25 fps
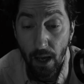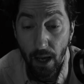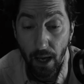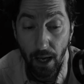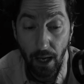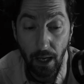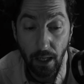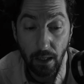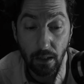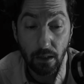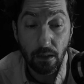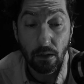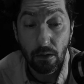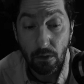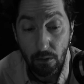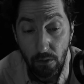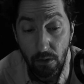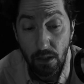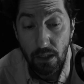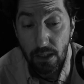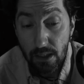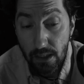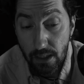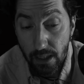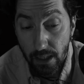and
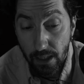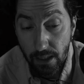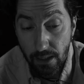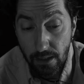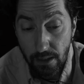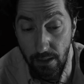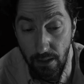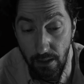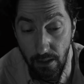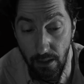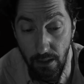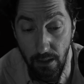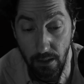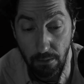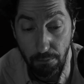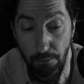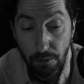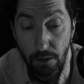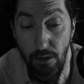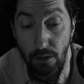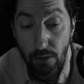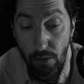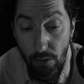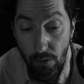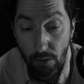the sixth he
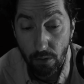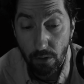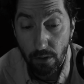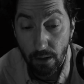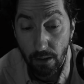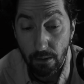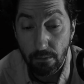betook